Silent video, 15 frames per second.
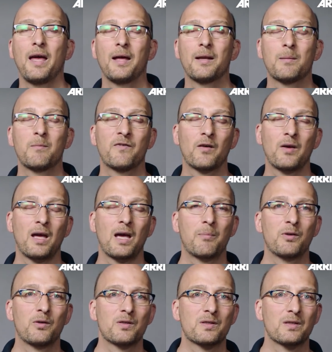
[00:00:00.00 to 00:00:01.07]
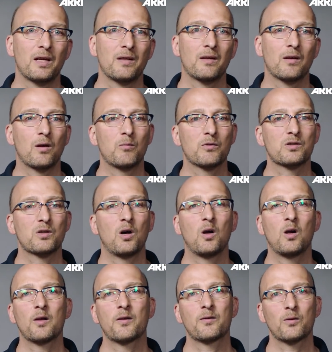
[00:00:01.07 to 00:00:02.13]
And I'm very happy to say that almost
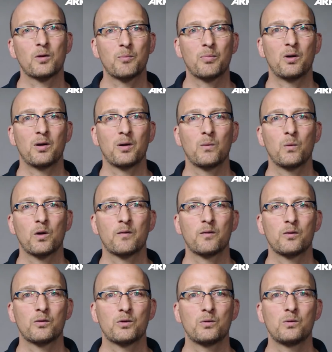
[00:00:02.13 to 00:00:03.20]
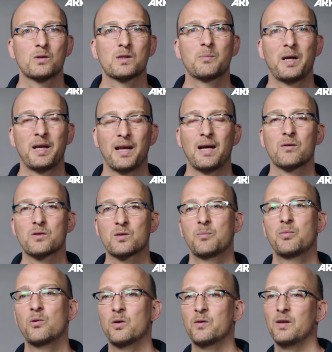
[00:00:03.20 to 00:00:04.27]
all third-party workflow tools by now
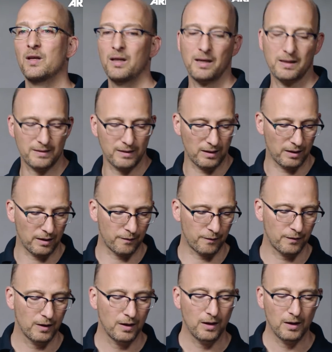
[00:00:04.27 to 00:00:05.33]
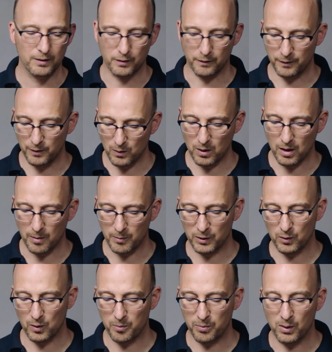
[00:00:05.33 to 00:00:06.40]
support the Alexa LF. So if you come
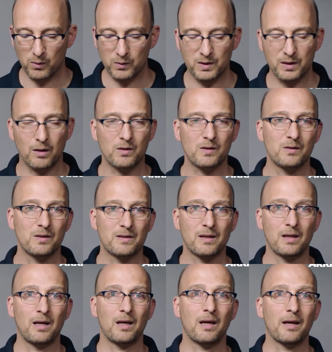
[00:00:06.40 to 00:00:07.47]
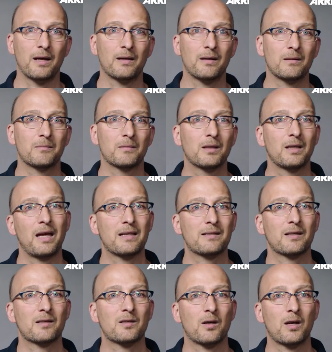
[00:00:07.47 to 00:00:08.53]
into your post house and you say, I got an
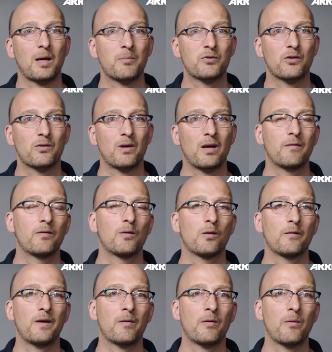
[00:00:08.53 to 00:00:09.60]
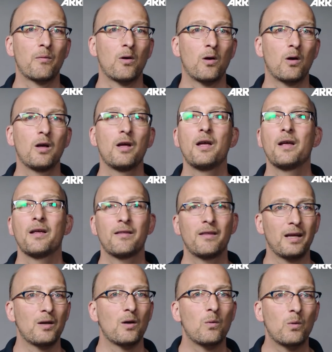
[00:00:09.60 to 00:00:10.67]
SXR capture drive full of ARRI RAW,
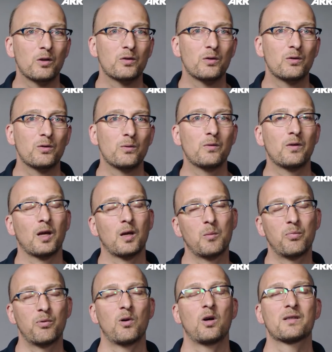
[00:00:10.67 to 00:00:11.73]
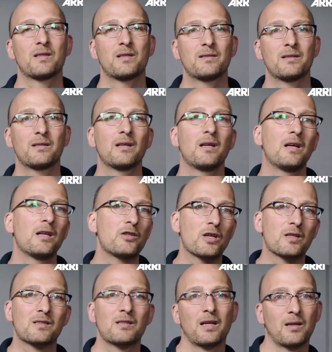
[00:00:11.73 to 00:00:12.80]
they know what to do. They can process it
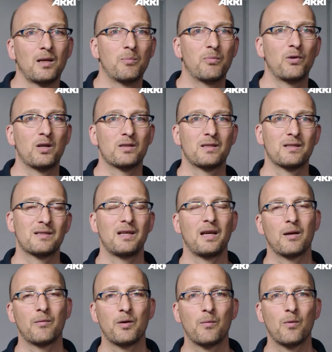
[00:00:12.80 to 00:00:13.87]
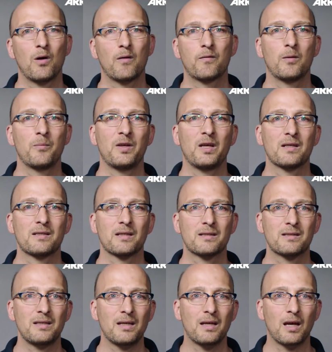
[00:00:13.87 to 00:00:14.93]
just like they processed the ARRI RAW from the
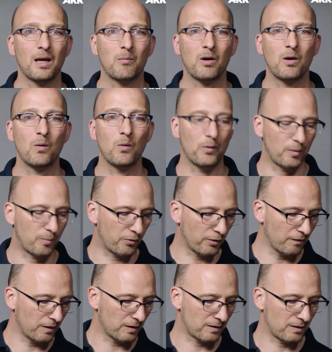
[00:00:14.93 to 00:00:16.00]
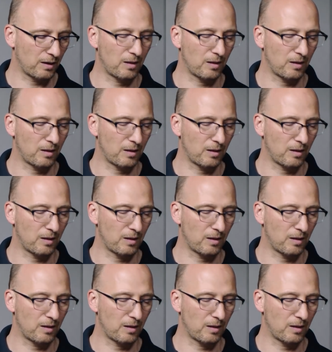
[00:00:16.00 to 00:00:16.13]
SXT camera or the previous